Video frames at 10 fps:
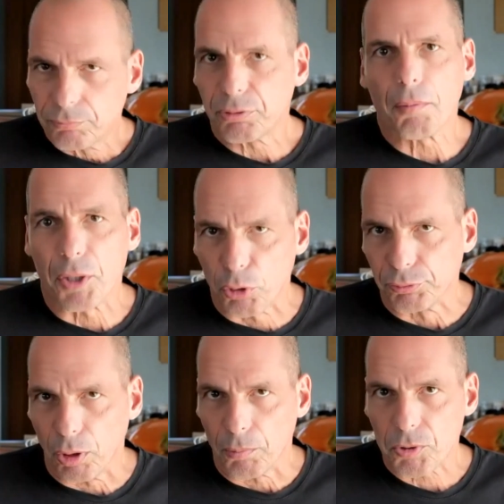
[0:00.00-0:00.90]
from the
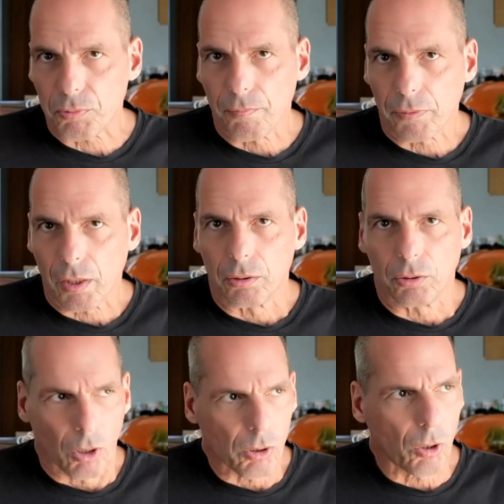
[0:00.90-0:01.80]
rooftops,
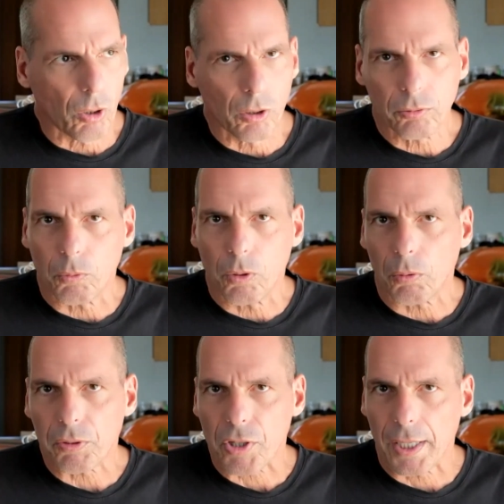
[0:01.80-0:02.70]
no Cold War
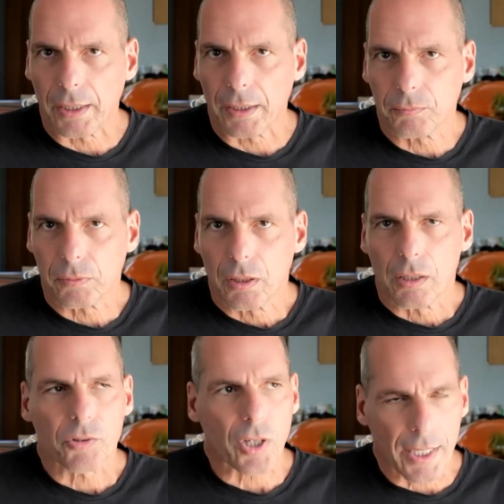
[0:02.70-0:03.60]
with China.
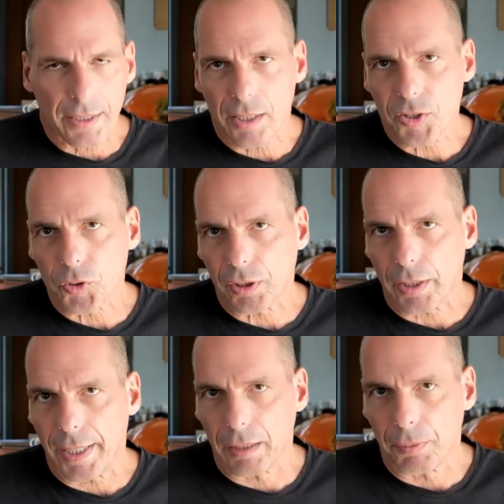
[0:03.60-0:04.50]
China is not our
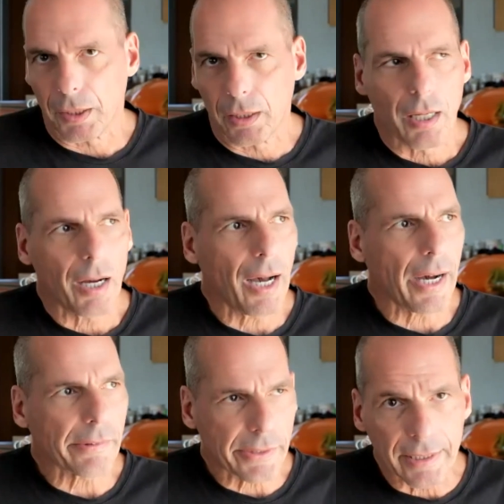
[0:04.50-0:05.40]
enemy.
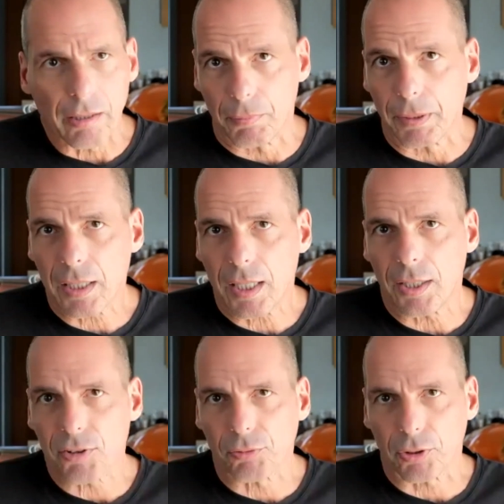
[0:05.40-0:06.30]
Our enemy
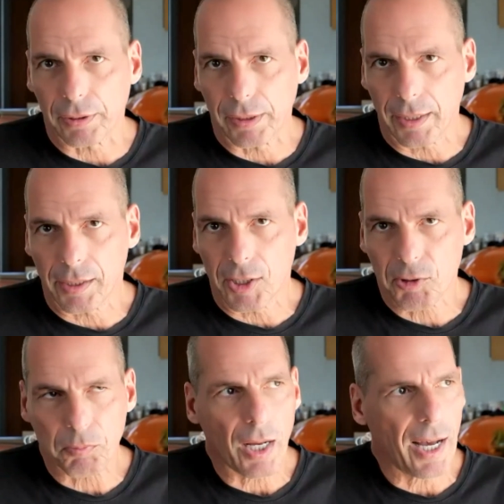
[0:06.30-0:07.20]
is
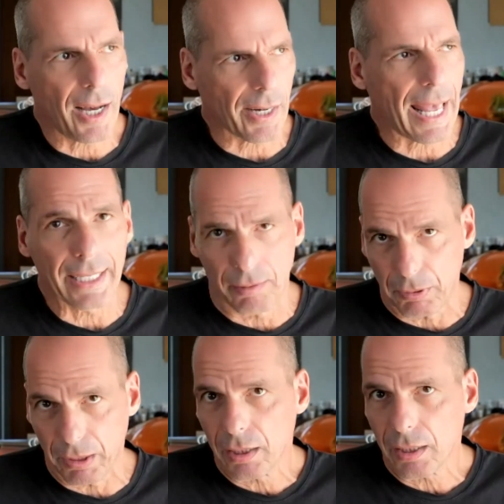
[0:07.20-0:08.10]
authoritarianism. Our
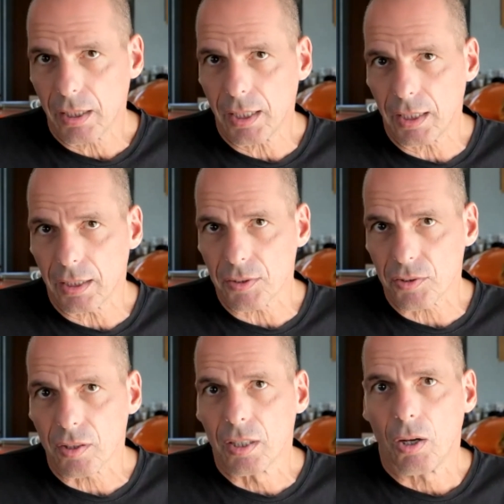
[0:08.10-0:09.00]
enemy
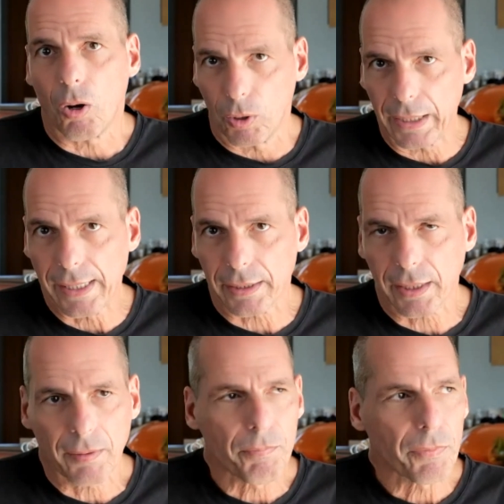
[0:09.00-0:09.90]
is
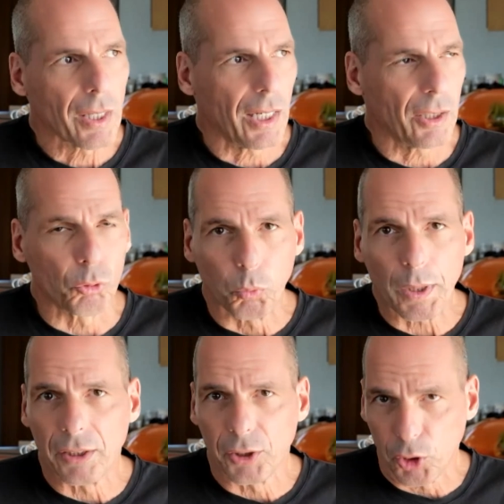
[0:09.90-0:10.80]
oligarchy. And
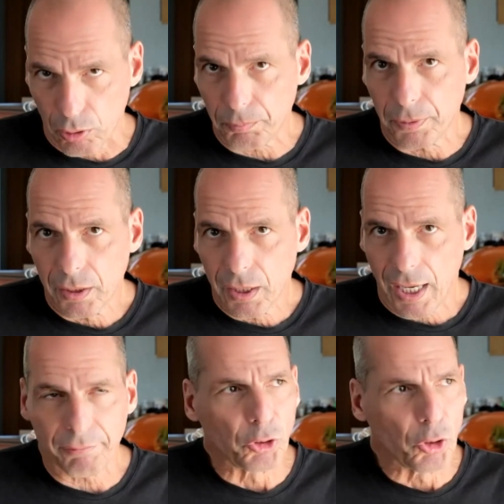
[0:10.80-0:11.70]
we in Europe
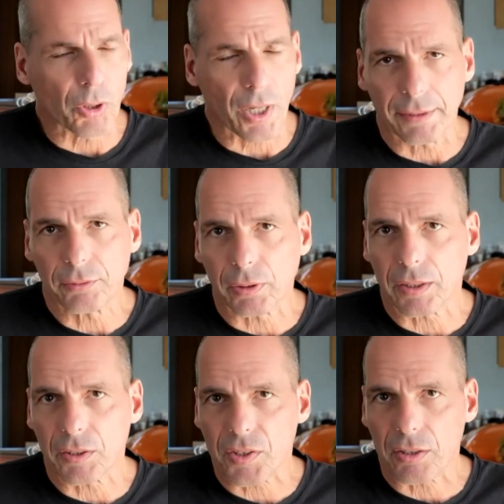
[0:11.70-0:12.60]
have no right to
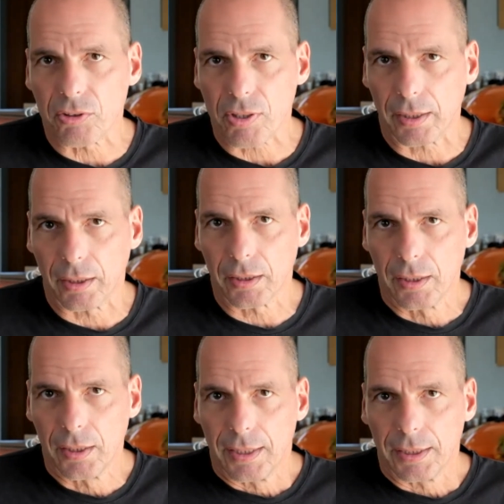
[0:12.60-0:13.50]
criticize China,
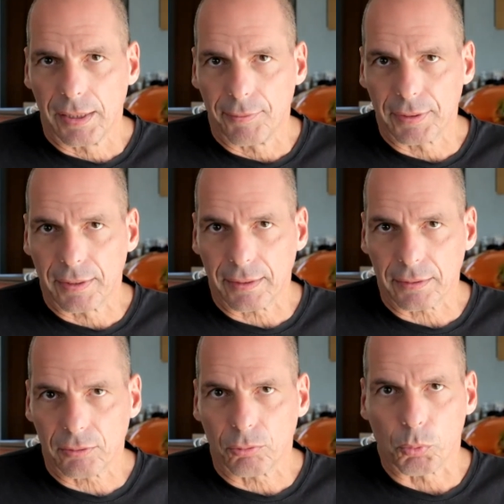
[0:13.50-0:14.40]
given
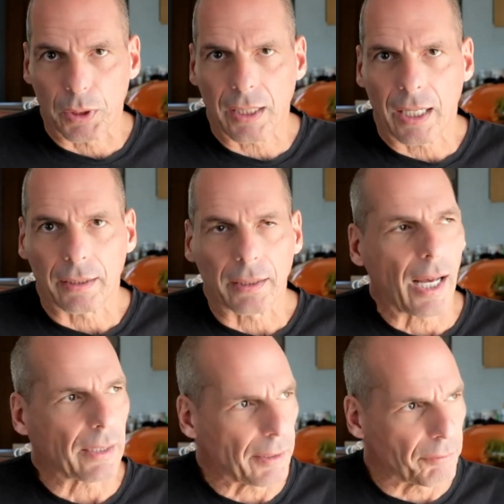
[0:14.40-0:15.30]
that we
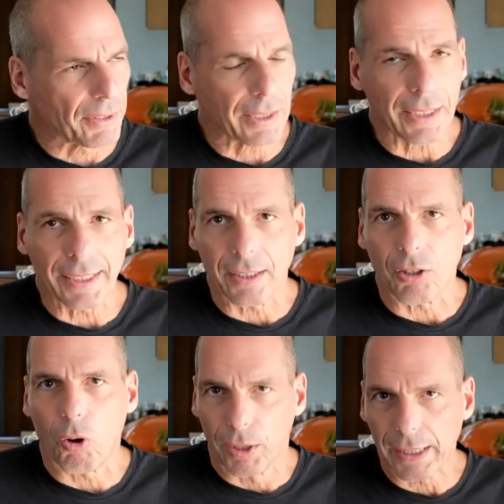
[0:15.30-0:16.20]
are living in an
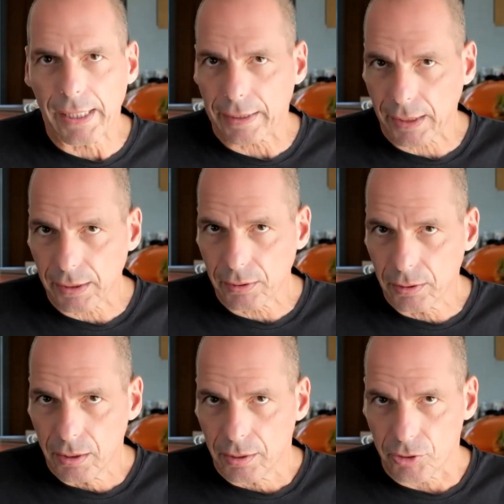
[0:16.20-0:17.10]
oligarchic
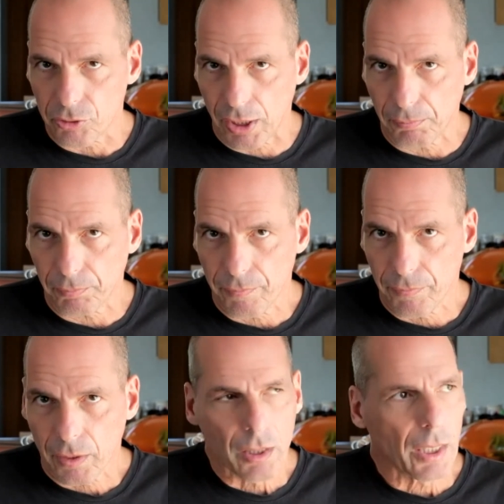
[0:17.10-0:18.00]
regime,
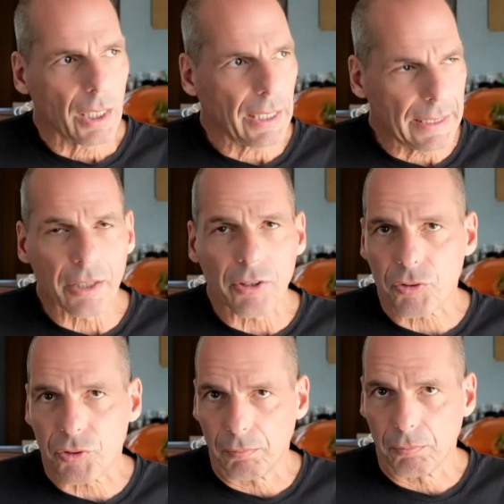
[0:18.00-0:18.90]
in a
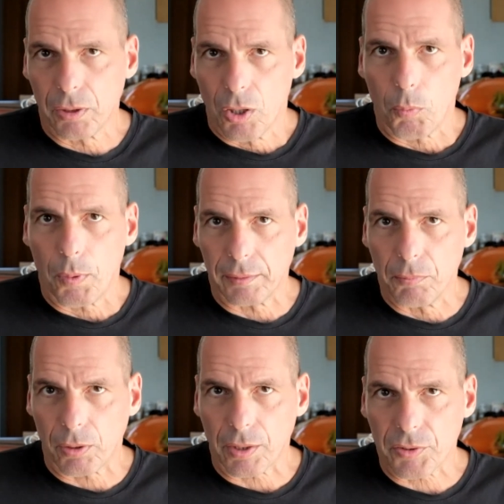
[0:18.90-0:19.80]
regime where
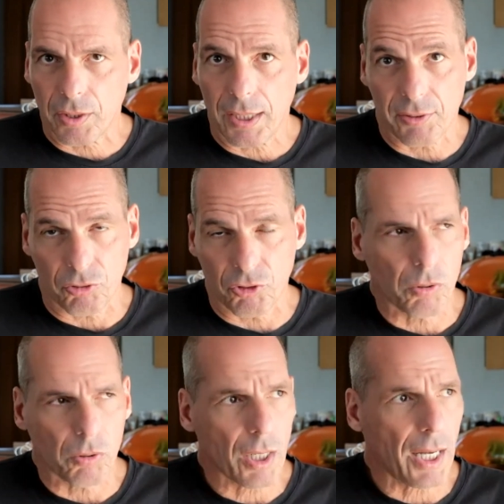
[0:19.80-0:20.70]
democracy is a
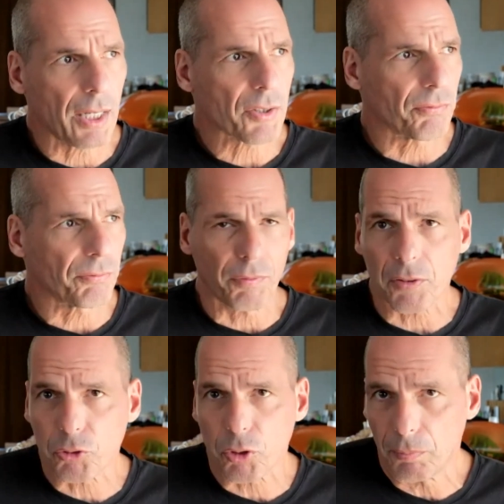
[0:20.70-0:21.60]
joke. As Wolfgang
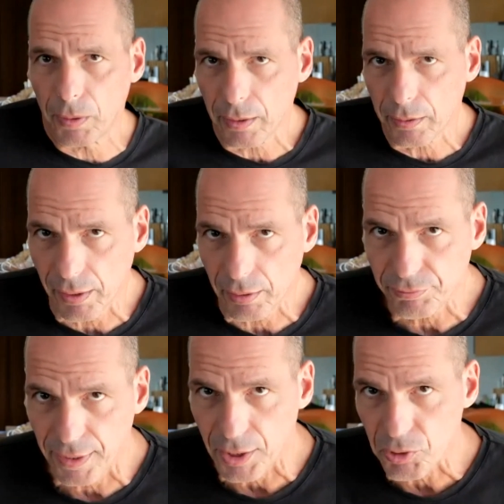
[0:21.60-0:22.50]
Schäuble, the then
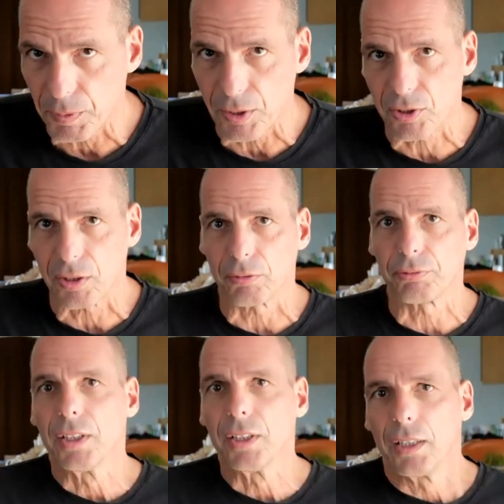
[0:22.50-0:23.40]
finance minister
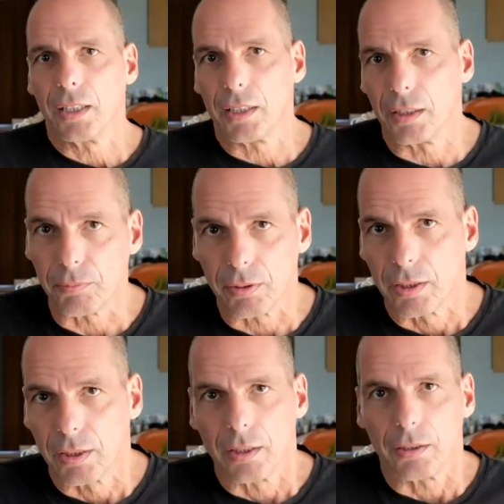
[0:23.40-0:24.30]

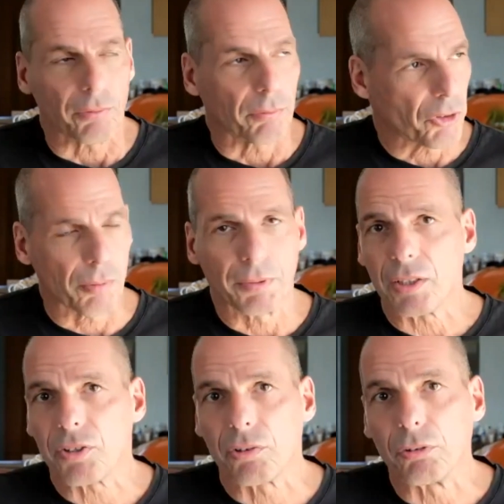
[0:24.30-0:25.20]
of
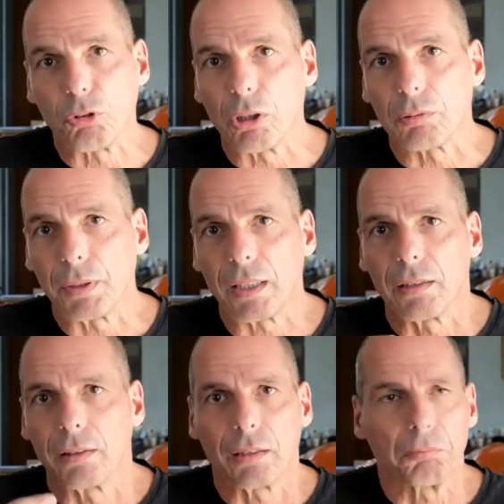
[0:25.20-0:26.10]
Germany, told
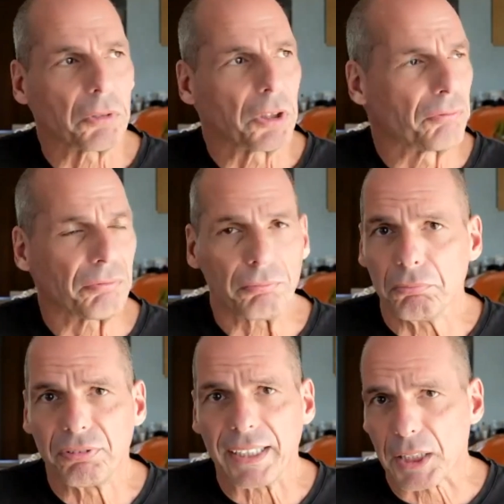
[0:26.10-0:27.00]
me in
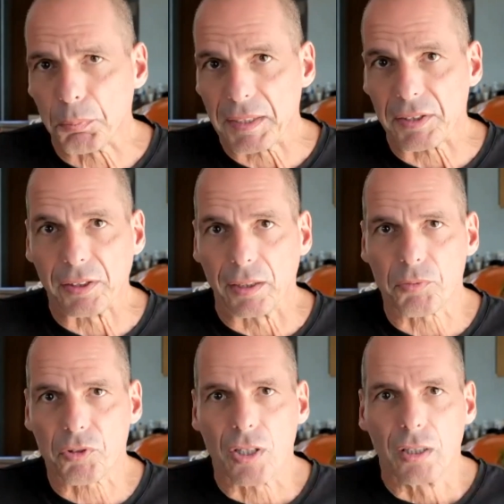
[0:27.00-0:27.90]
very explicit
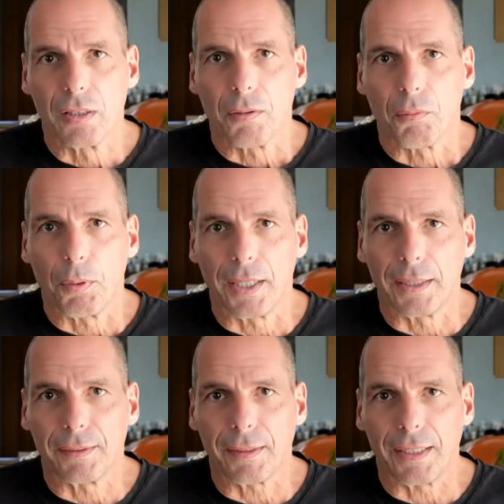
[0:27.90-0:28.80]
terms,
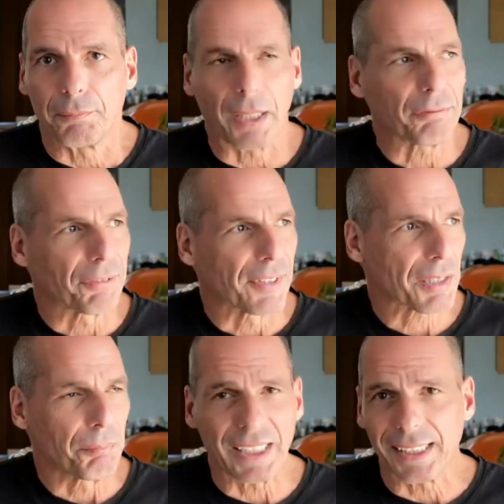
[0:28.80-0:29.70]
when in my
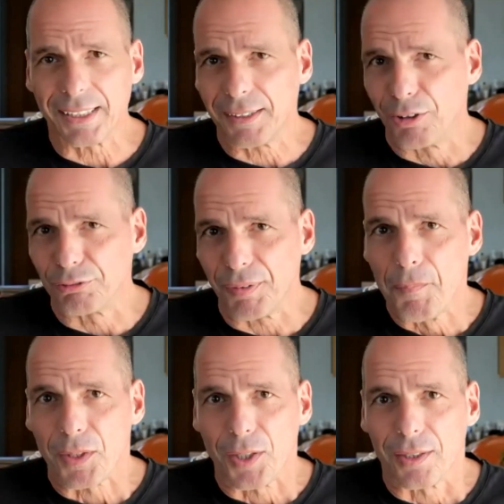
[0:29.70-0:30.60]
first meeting of
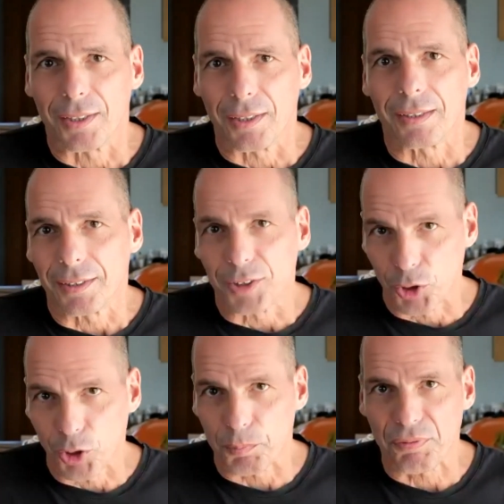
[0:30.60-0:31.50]

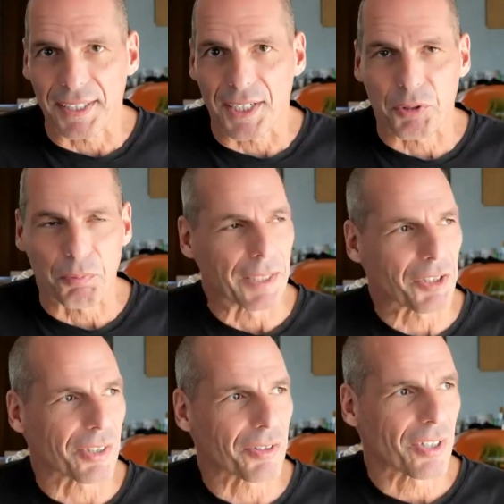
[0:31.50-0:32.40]
Europe's finance
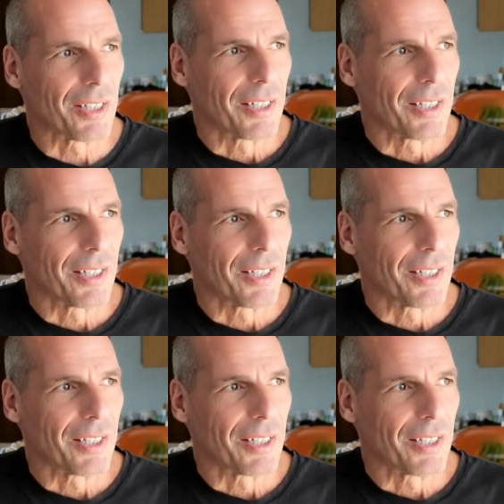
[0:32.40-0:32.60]
ministers,